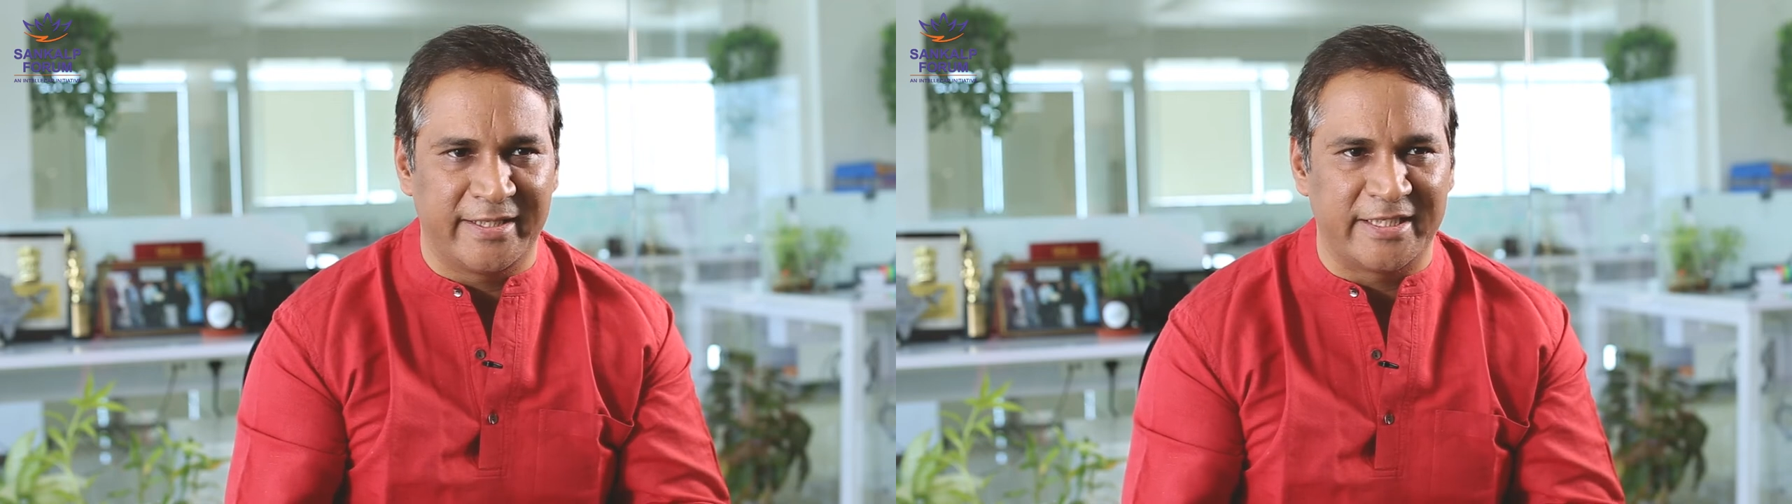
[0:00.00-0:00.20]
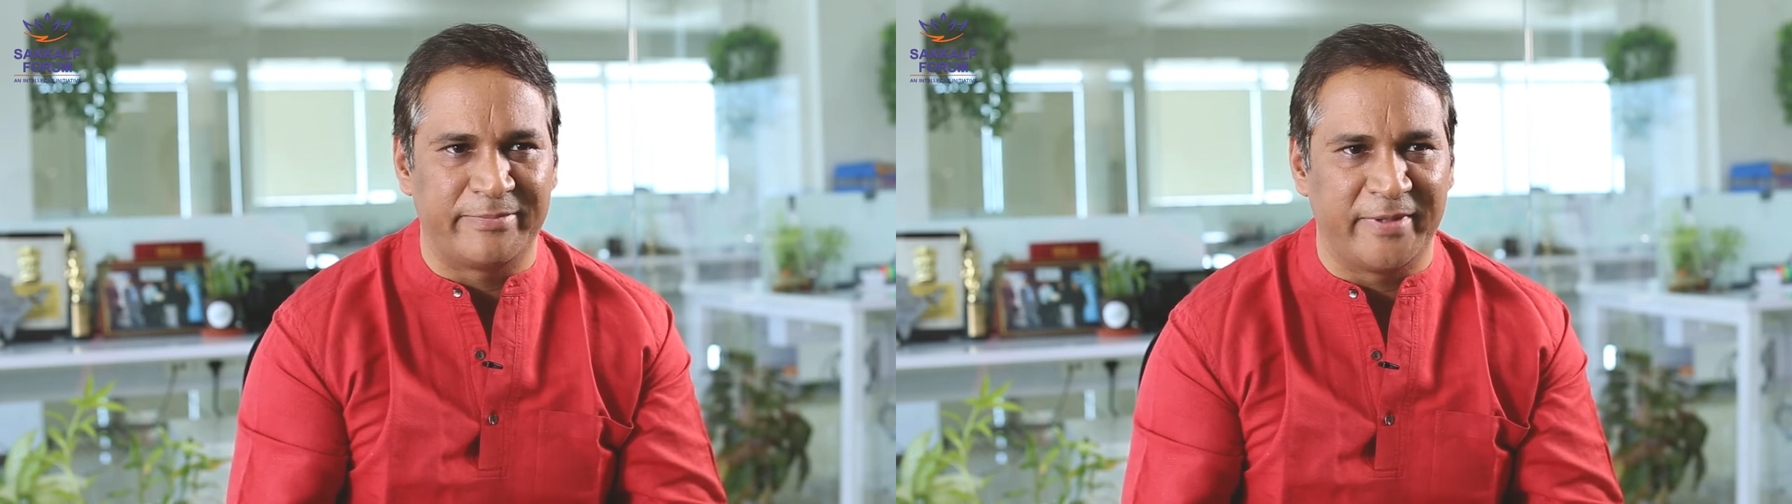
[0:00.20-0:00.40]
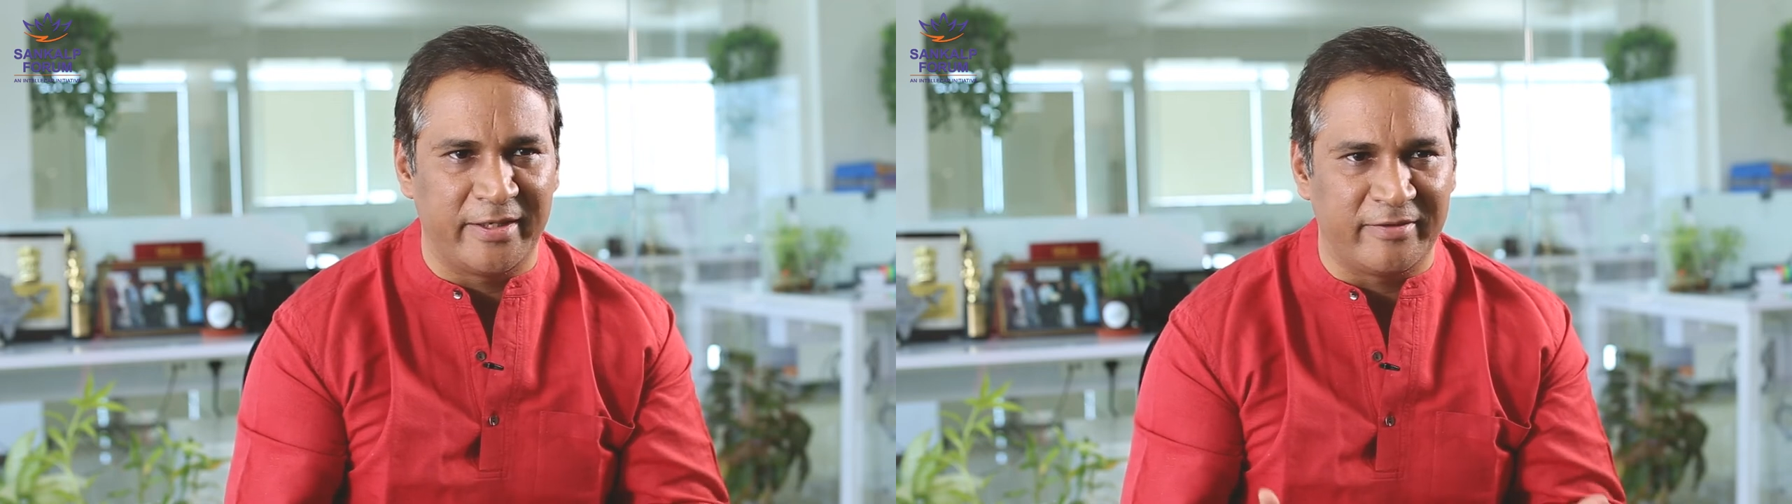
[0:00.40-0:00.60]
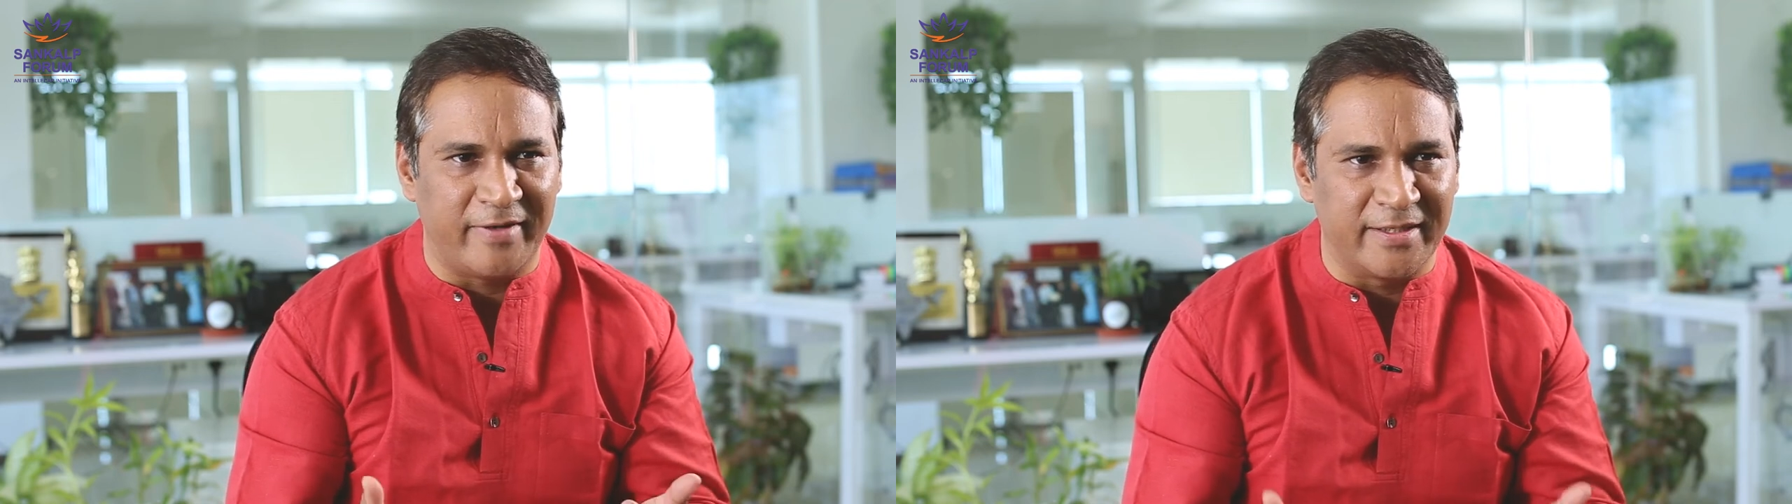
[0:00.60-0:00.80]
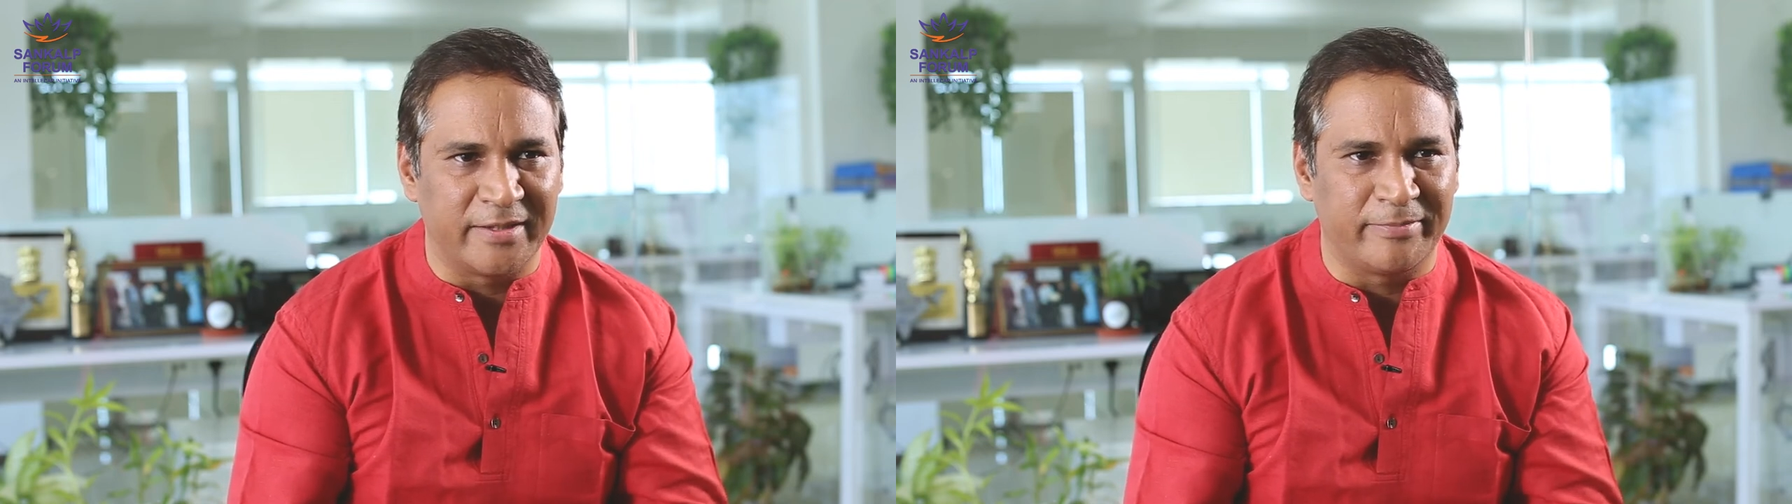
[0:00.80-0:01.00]
the spirit of
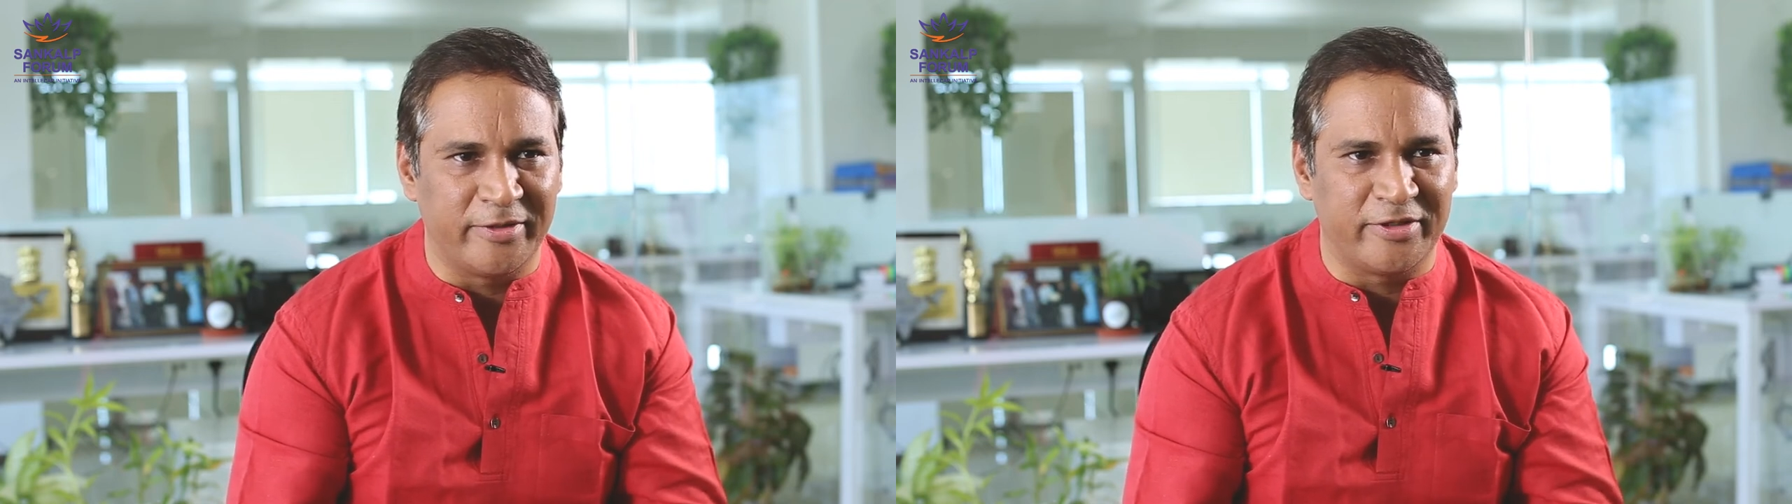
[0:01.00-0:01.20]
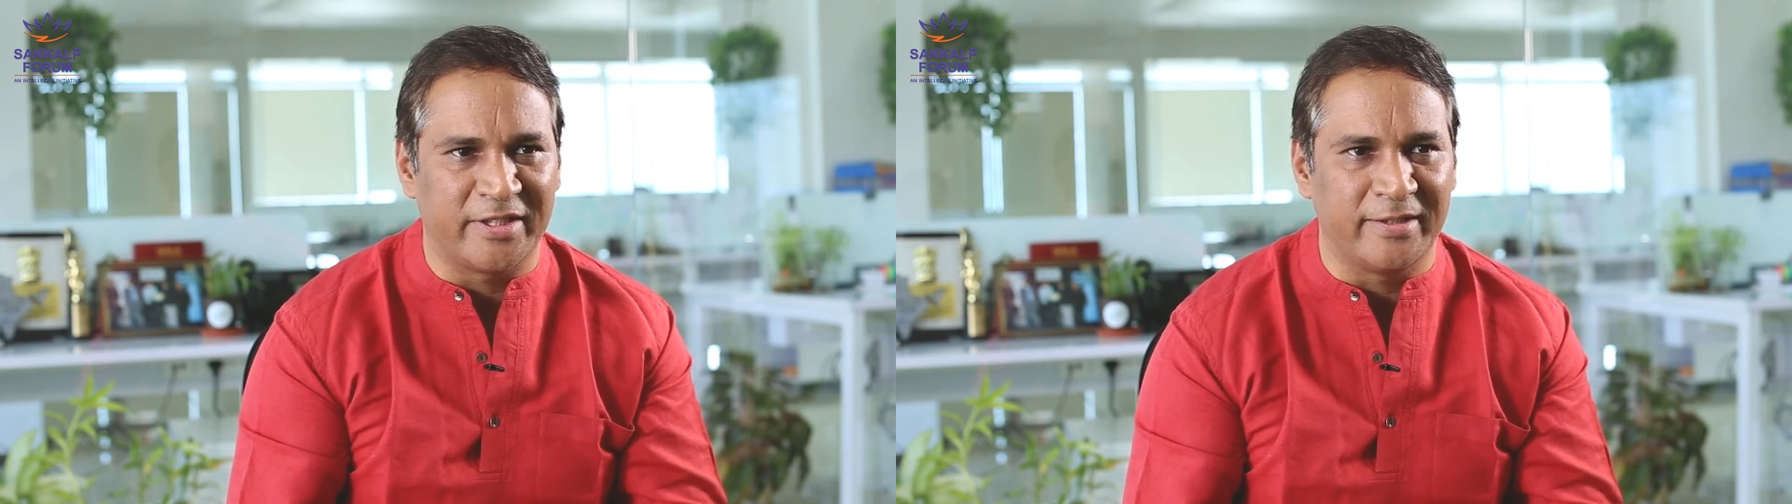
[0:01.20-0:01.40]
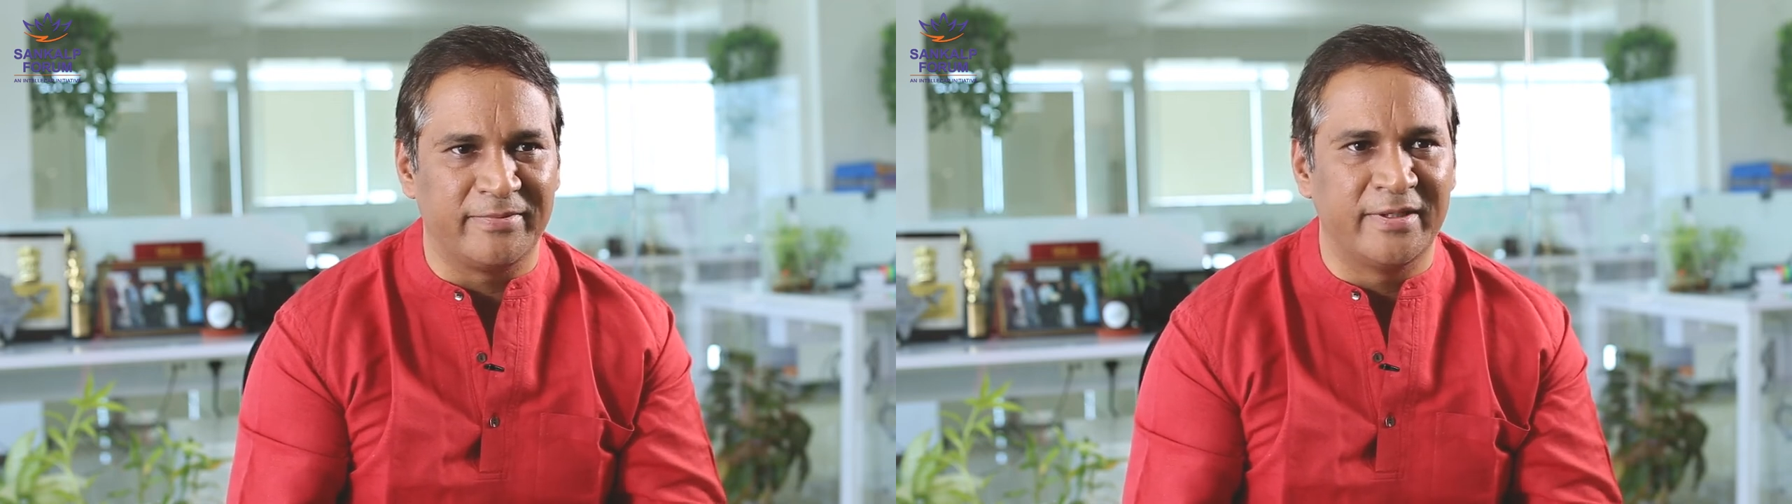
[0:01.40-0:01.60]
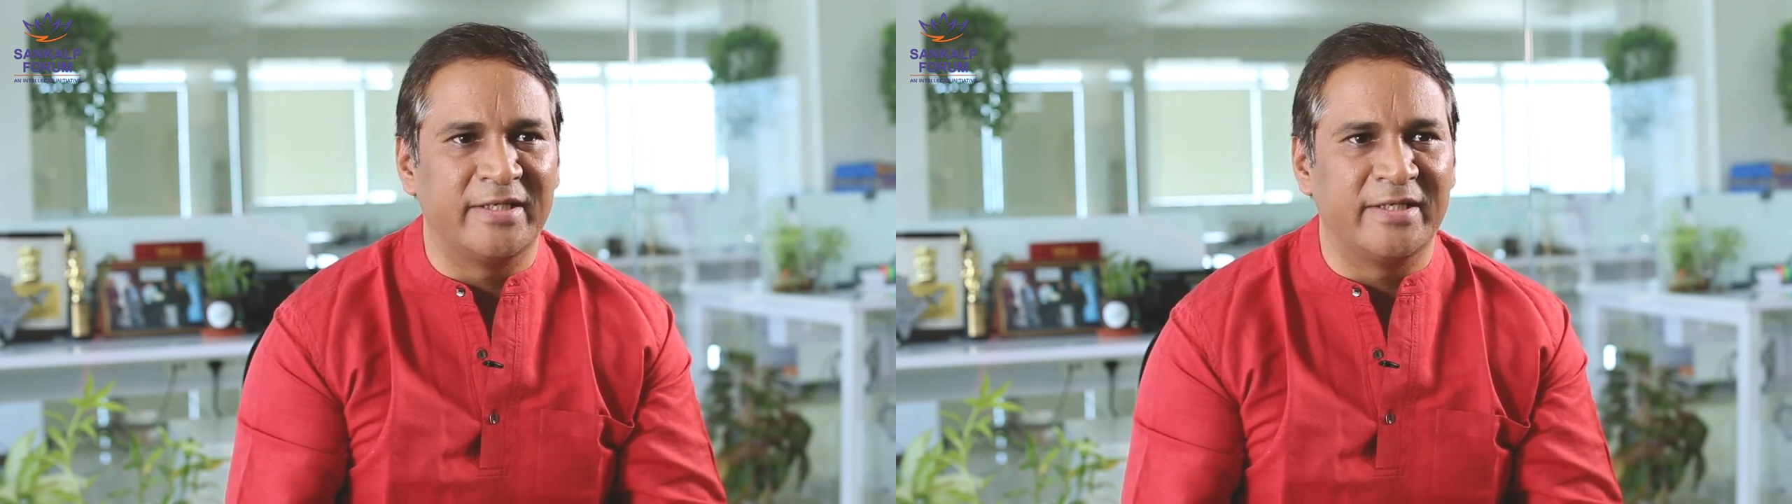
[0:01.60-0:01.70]
entrepreneurship